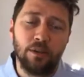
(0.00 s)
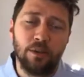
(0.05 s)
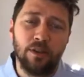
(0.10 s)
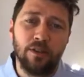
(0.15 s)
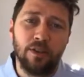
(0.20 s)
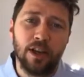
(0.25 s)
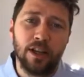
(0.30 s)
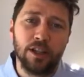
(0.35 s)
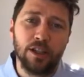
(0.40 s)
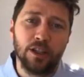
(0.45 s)

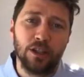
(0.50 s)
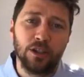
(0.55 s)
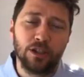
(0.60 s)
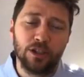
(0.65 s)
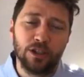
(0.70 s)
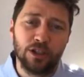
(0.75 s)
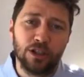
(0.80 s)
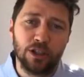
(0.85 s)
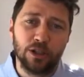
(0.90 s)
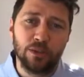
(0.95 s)
provide
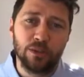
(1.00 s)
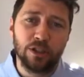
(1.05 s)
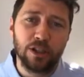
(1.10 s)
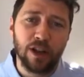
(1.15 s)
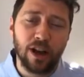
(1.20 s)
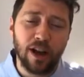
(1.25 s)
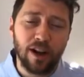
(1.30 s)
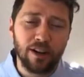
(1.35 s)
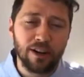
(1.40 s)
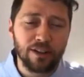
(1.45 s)
solutions to
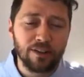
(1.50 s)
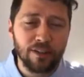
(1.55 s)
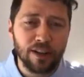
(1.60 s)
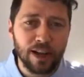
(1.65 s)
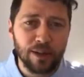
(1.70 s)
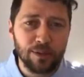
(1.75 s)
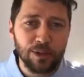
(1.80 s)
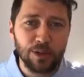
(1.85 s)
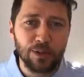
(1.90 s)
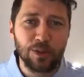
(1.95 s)
retiring
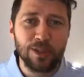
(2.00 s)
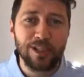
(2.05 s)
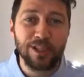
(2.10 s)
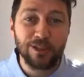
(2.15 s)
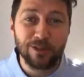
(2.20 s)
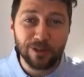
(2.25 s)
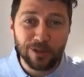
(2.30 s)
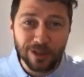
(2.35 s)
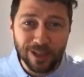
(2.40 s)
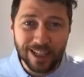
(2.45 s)
farmers, which
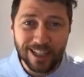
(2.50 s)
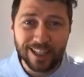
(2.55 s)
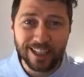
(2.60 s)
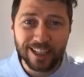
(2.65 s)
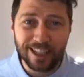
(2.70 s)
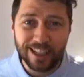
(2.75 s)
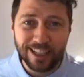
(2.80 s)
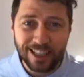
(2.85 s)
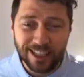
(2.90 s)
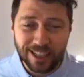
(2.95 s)
is
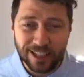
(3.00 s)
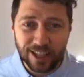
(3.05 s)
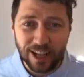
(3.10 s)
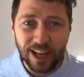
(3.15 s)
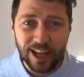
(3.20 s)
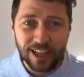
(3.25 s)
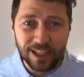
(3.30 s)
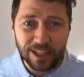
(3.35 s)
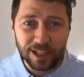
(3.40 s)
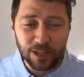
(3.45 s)
really
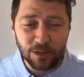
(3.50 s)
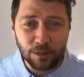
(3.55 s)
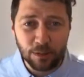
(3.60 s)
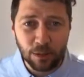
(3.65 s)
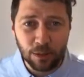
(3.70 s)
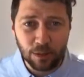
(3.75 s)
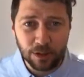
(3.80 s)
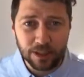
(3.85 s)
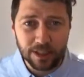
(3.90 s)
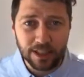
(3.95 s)
exciting. So we're
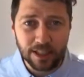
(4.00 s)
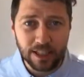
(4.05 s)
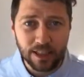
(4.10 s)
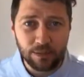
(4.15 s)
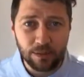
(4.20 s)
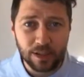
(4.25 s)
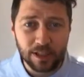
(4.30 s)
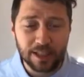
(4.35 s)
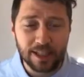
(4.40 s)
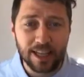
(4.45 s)
pulling
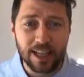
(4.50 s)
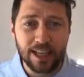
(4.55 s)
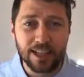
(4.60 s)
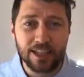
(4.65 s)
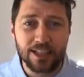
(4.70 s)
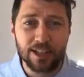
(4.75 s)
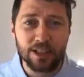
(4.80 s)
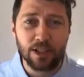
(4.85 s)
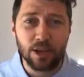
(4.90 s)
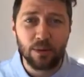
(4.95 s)
together
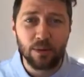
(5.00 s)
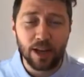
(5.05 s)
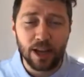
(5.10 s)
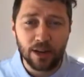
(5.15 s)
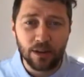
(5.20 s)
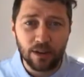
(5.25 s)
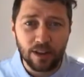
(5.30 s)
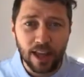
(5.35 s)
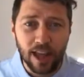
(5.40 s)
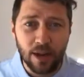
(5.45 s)
presentations
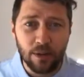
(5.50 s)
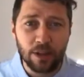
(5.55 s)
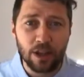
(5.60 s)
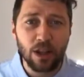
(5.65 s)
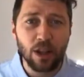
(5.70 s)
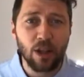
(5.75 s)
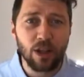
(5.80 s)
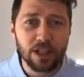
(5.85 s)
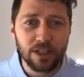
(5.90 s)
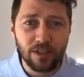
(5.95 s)
around all that with
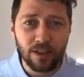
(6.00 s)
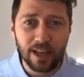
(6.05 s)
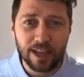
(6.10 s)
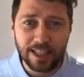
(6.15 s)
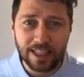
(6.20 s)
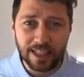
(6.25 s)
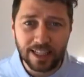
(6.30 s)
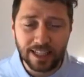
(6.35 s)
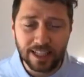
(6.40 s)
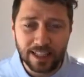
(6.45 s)
lots of
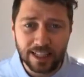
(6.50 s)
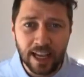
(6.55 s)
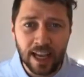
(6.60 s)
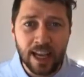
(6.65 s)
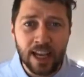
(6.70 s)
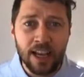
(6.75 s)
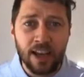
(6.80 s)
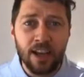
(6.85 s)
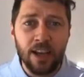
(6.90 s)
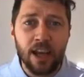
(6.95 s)
ideas
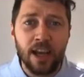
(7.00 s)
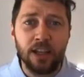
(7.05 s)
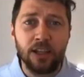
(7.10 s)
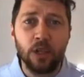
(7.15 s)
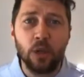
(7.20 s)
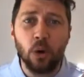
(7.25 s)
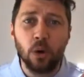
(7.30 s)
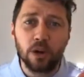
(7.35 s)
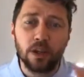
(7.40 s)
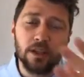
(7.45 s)
and
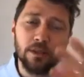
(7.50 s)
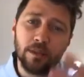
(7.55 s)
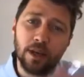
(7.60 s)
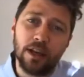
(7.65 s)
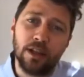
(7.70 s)
talking